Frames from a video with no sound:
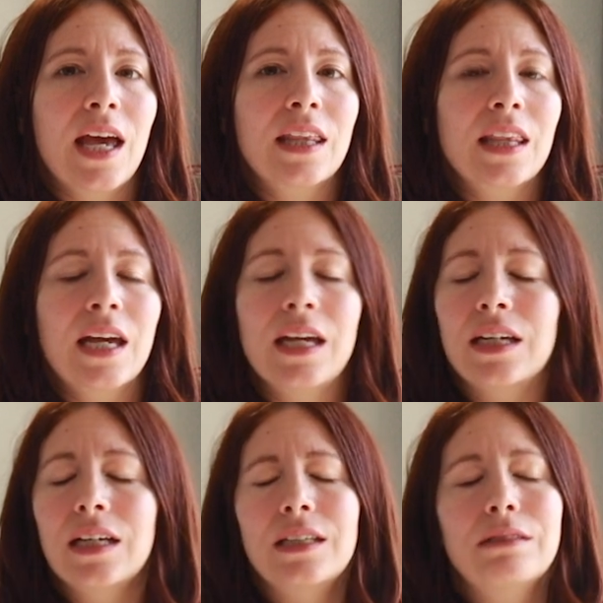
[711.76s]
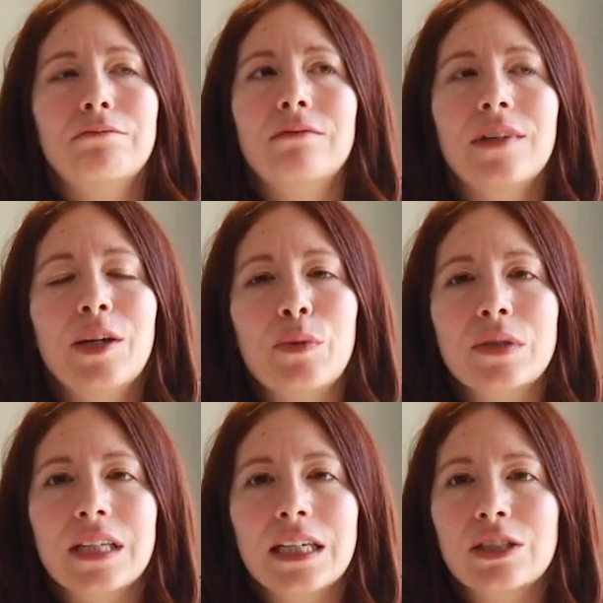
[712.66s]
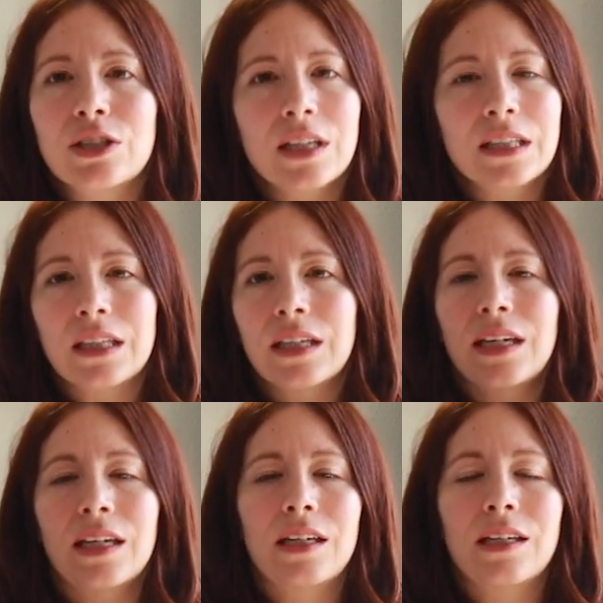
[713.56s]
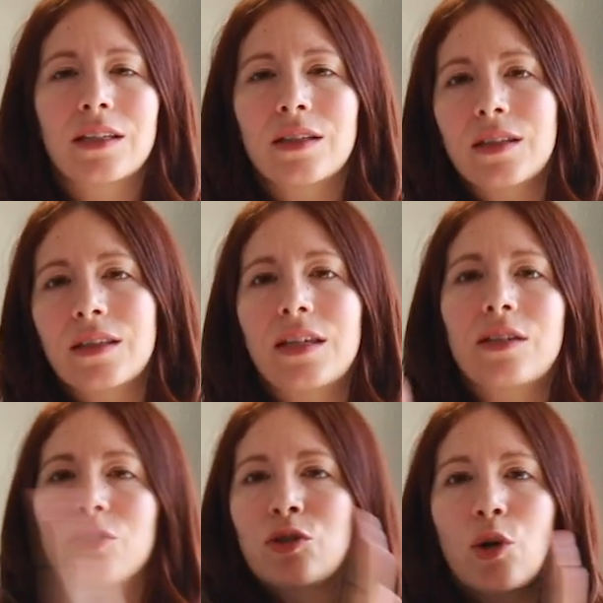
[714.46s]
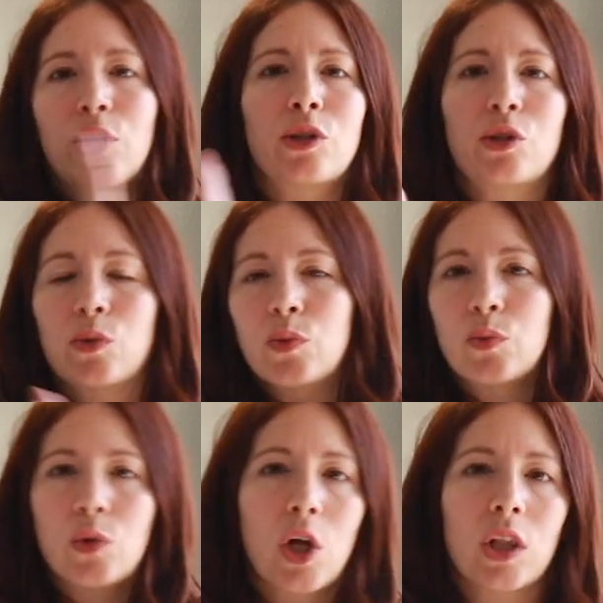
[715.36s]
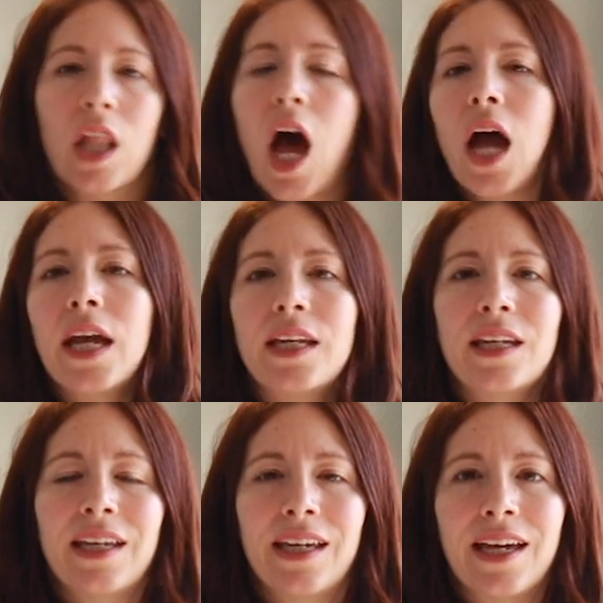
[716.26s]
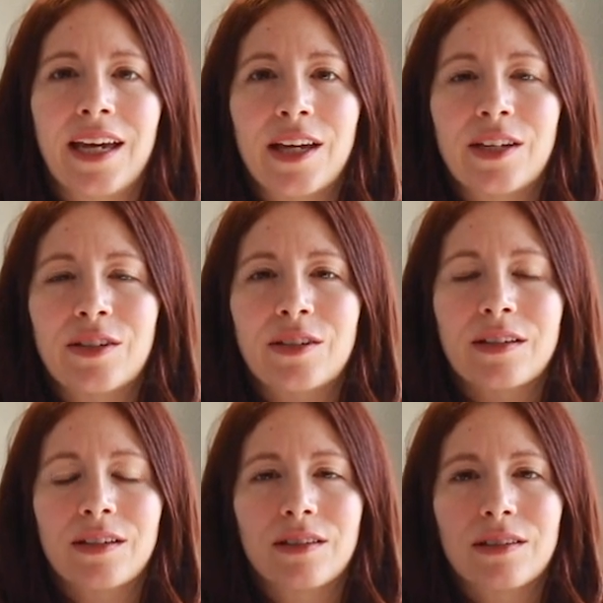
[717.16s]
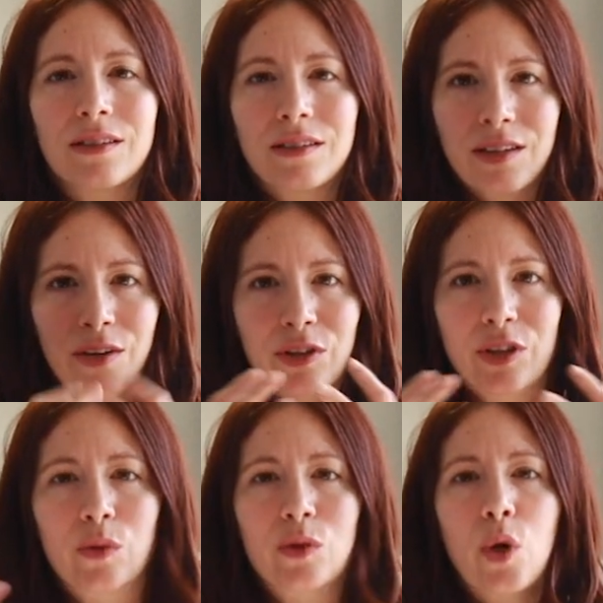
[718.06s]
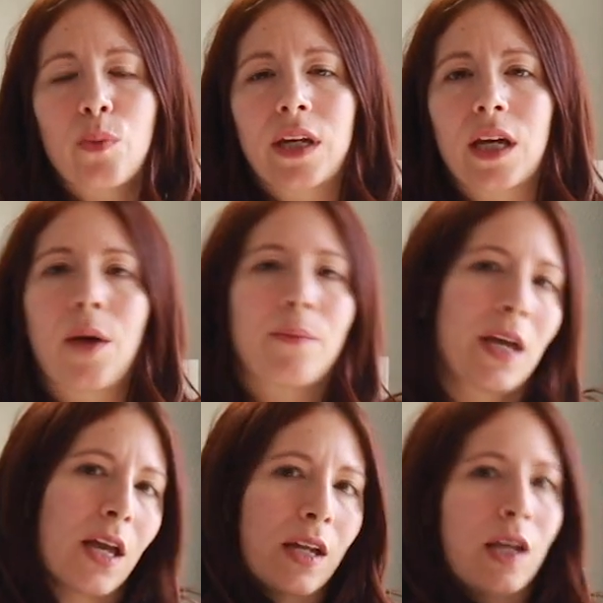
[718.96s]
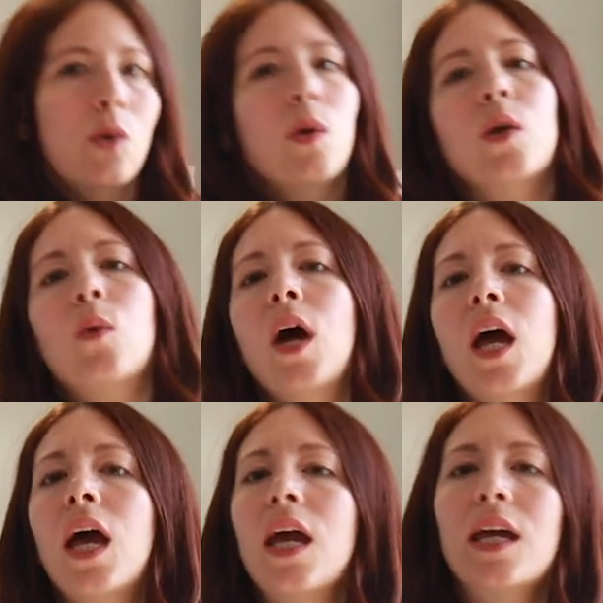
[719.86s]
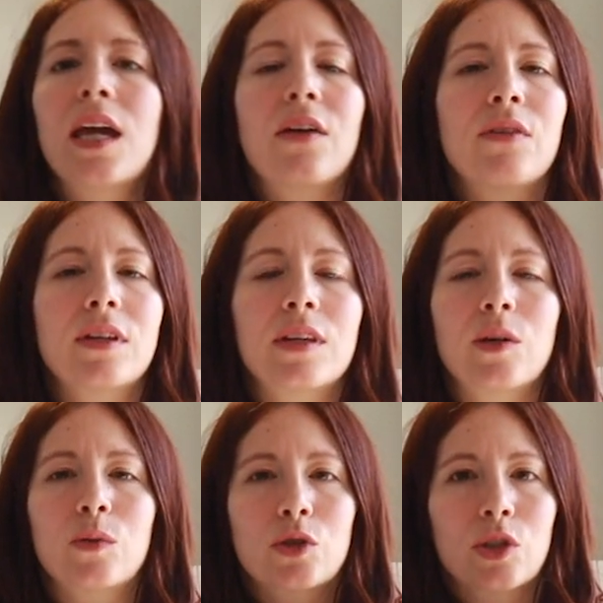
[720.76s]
and like, it was like suddenly things started to align and everything was opening up. My headache went away. Everything was